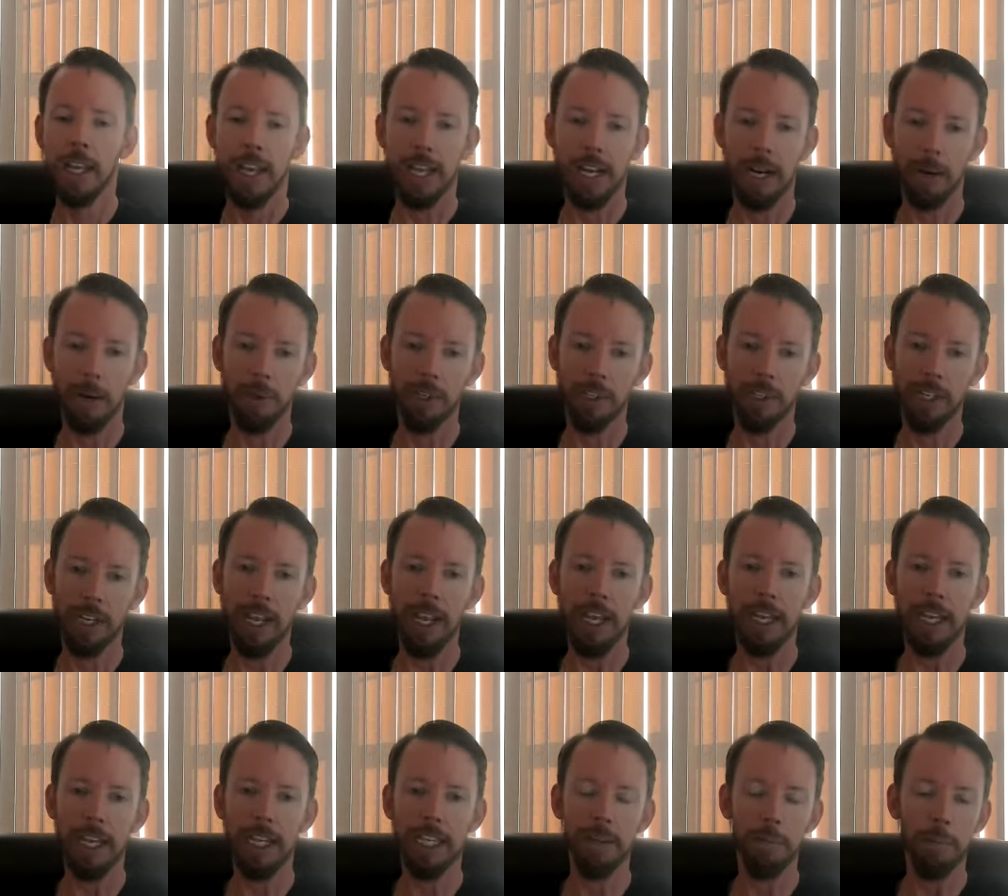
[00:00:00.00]
and I would say,
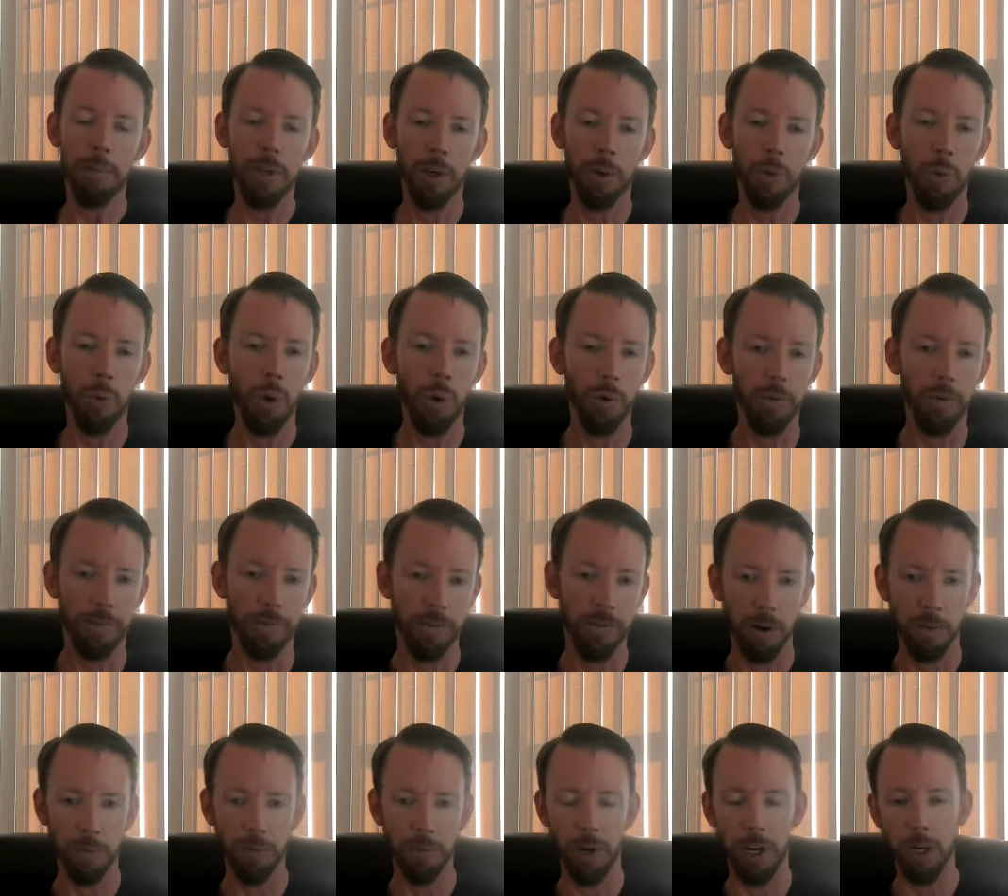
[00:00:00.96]
"Hey, give me a quote
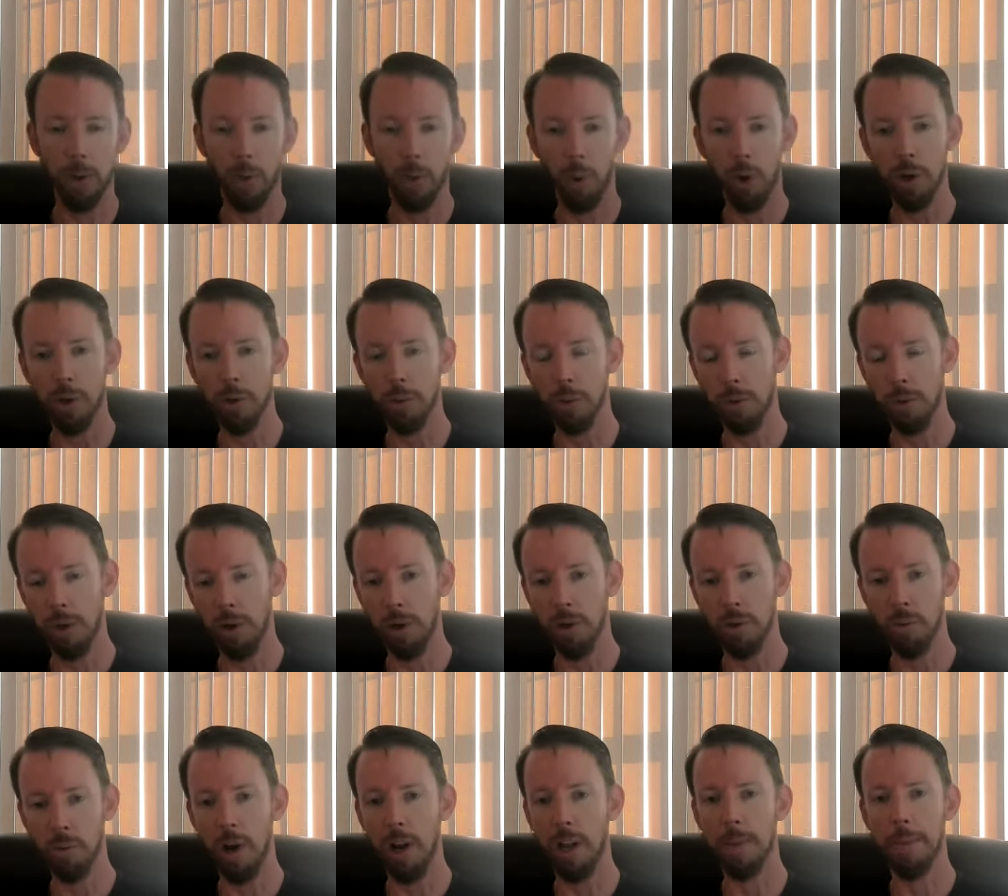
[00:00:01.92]
from Ray
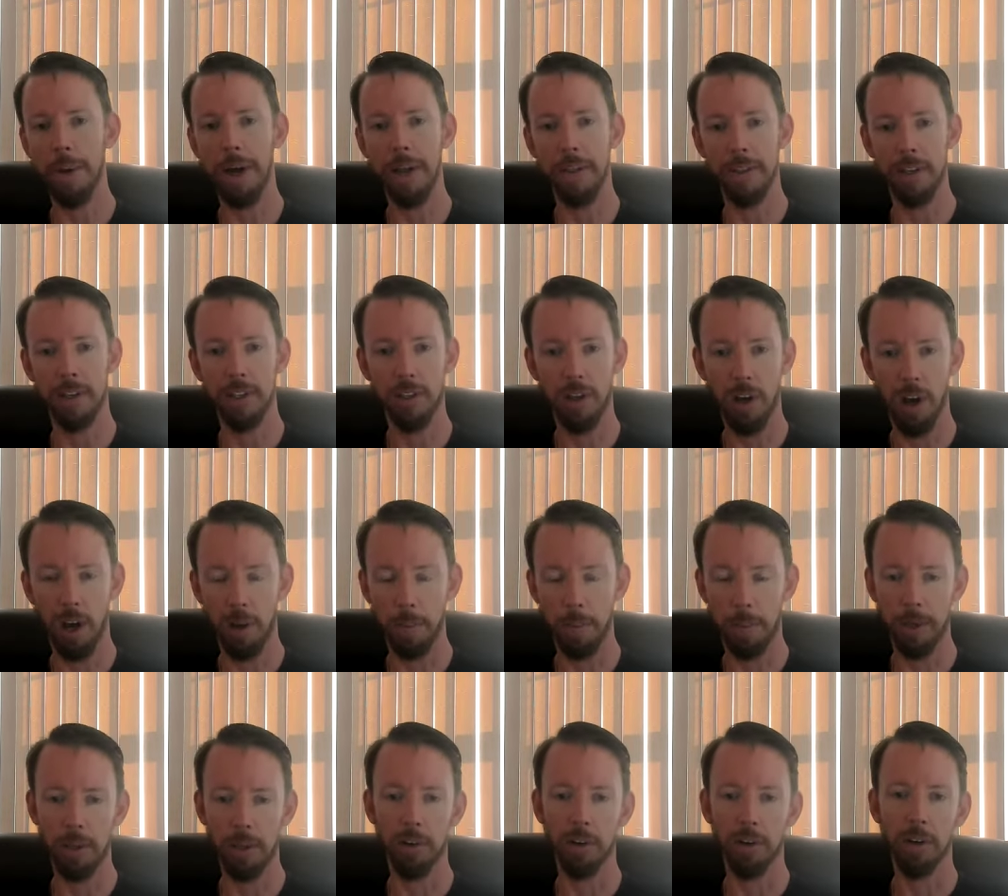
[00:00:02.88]
Kurzweil about this
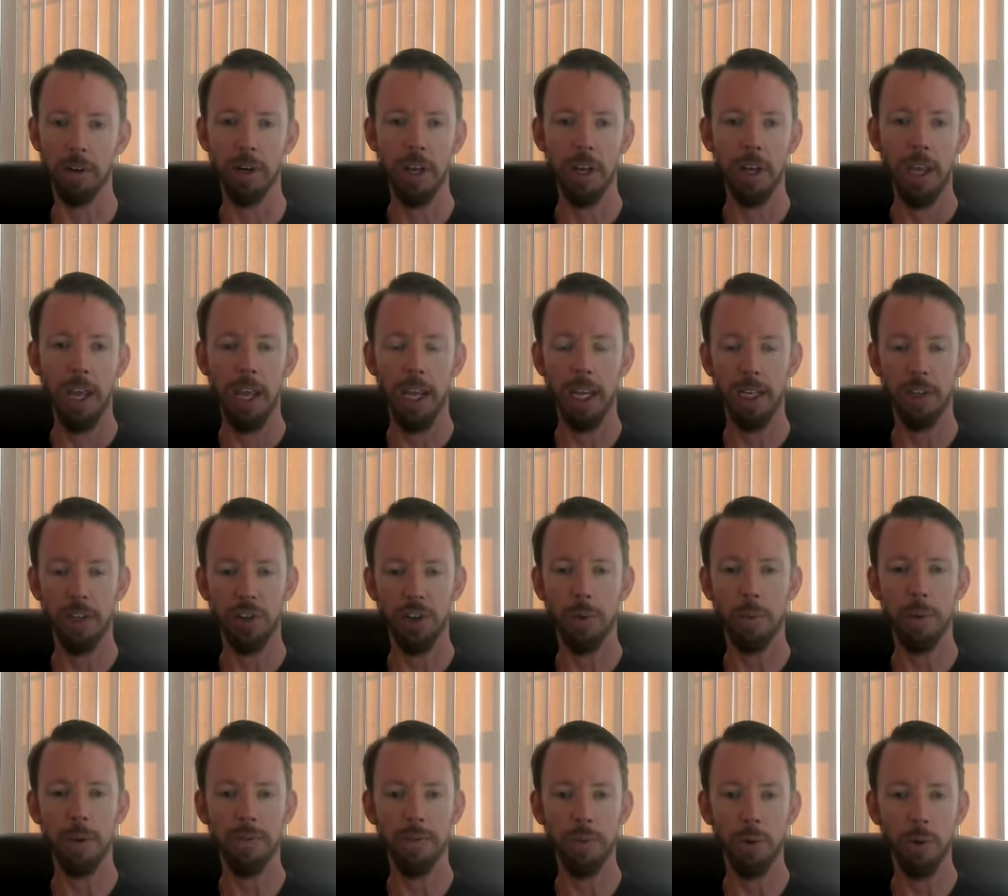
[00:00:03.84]
topic," or "Hey, show
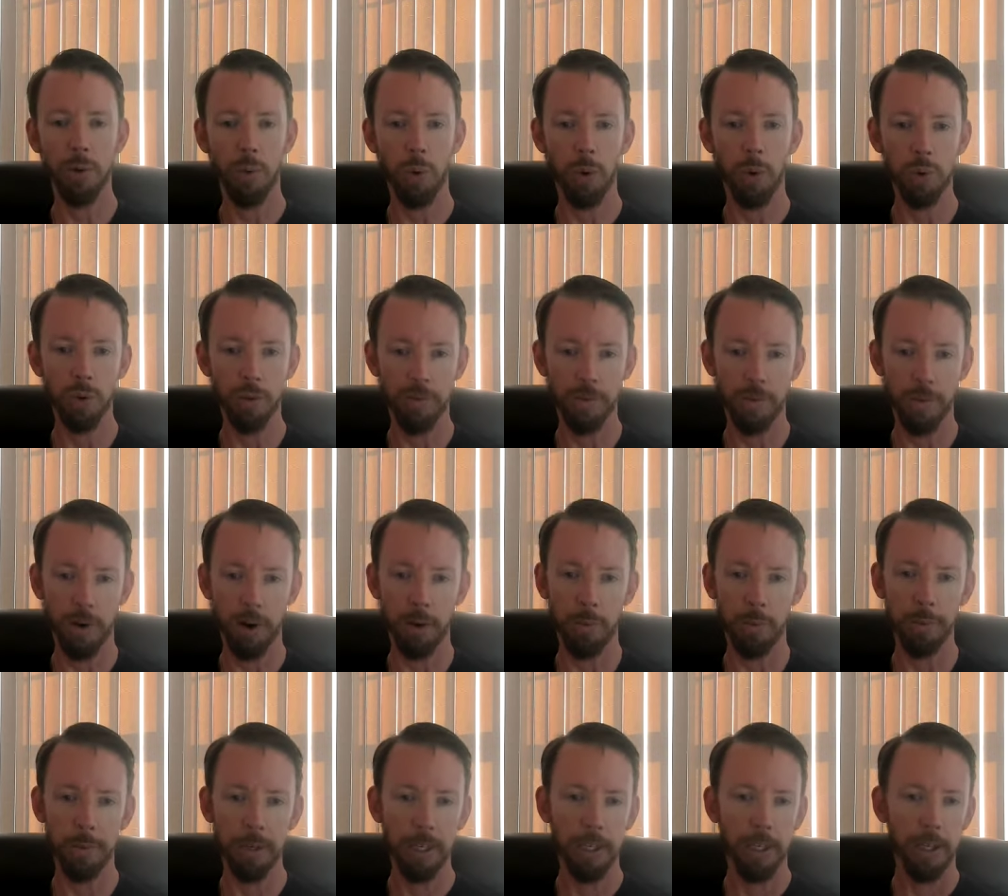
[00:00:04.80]
me a few quotes
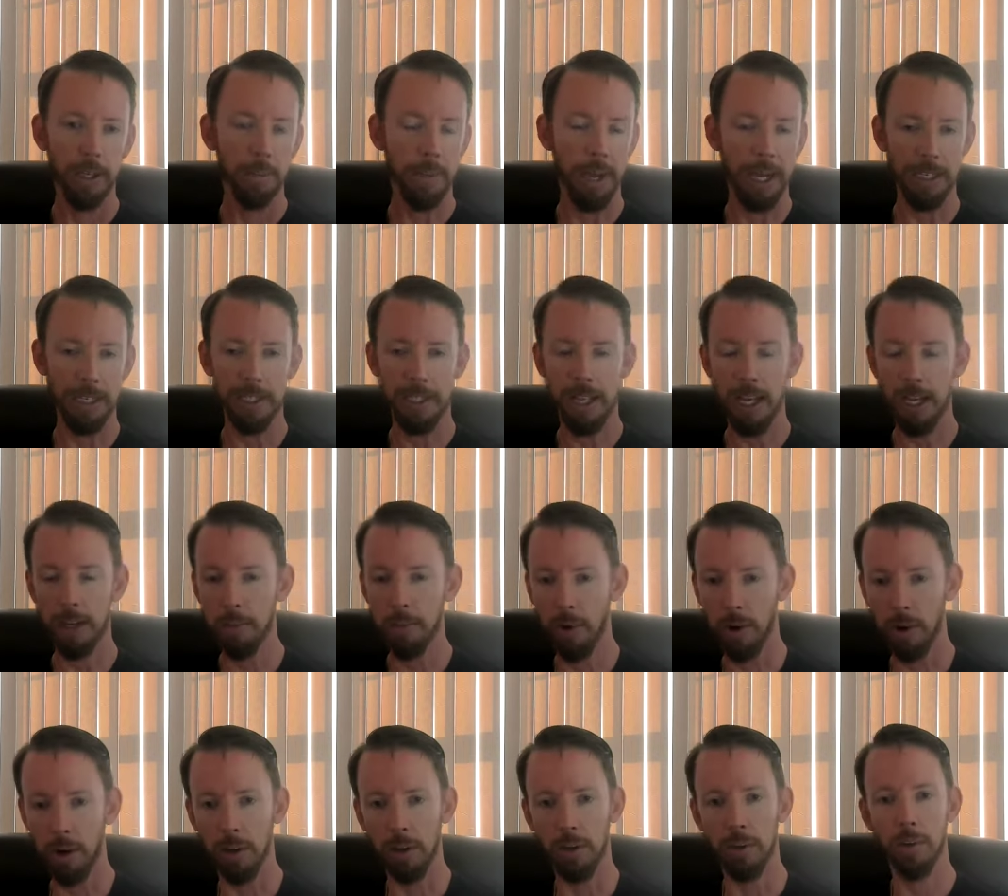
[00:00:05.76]
from Max
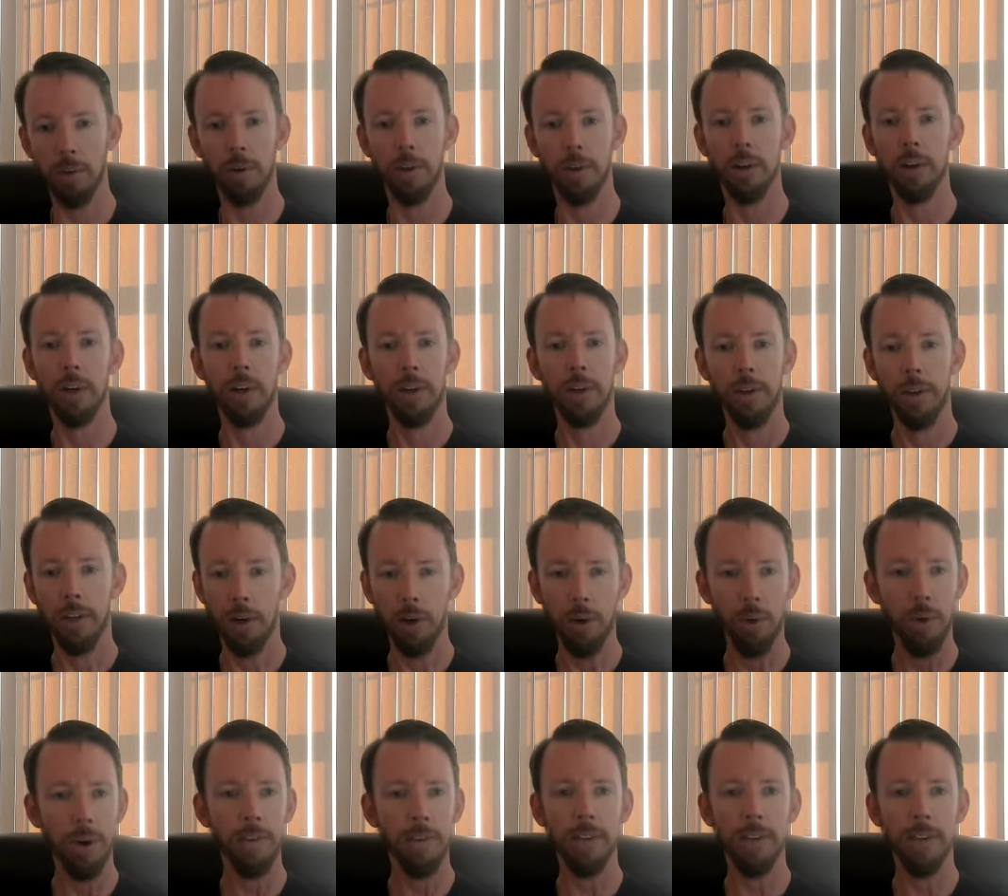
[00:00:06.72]
Tegmark," or you know,
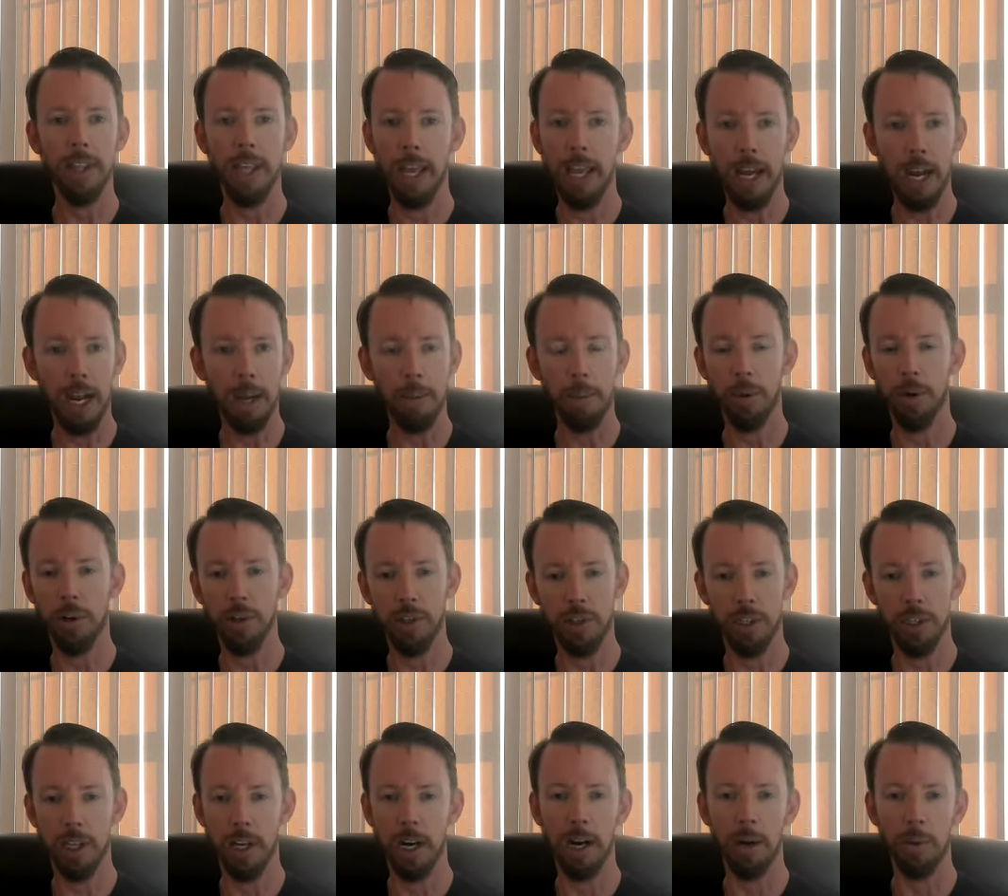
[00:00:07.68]
whoever the AI
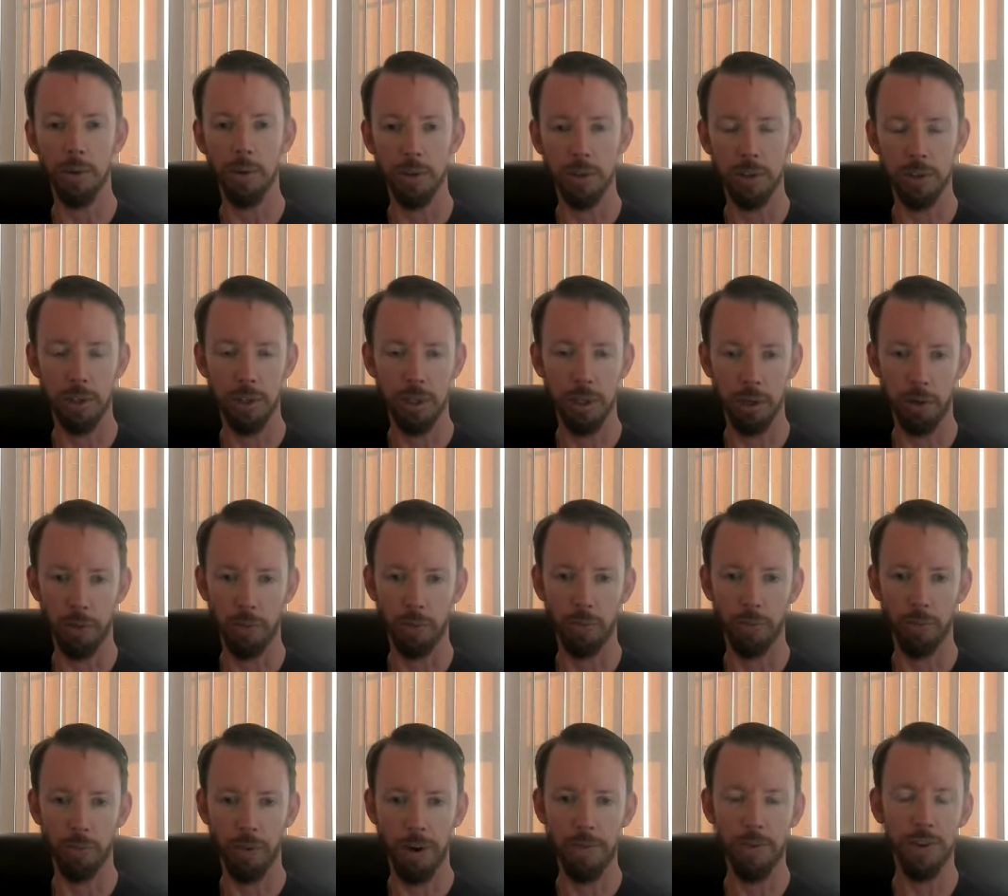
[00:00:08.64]
person that I was you know
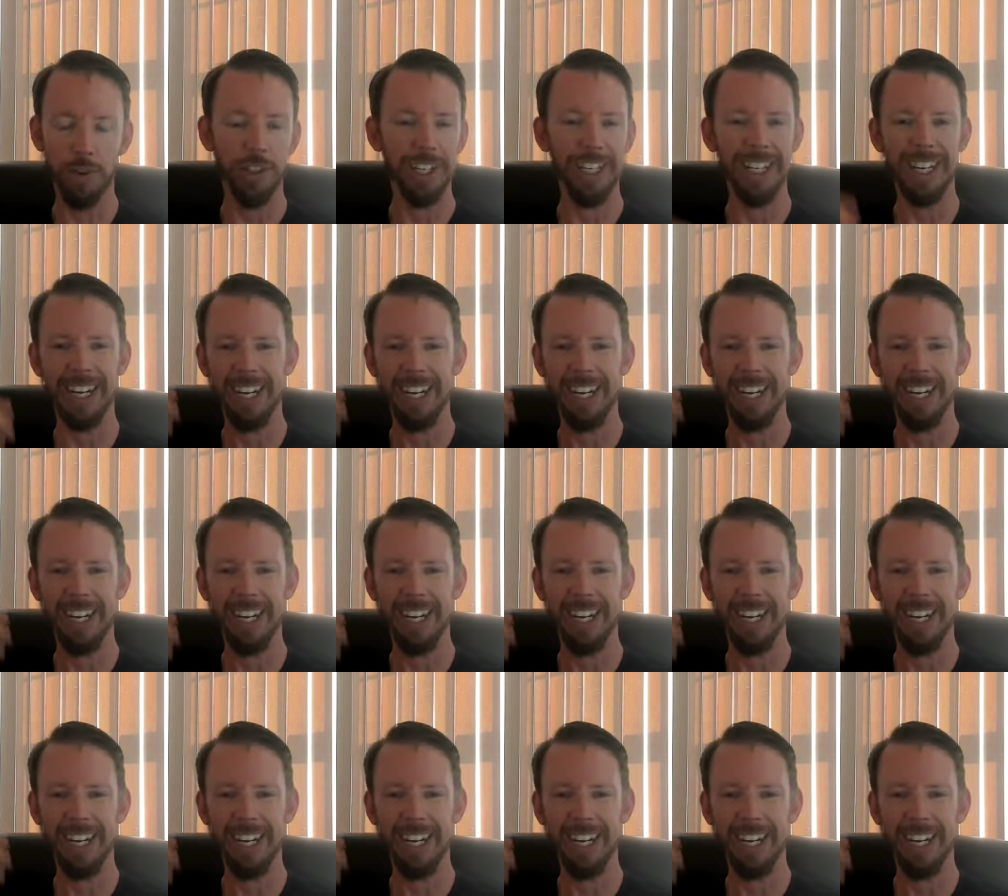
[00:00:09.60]
referencing.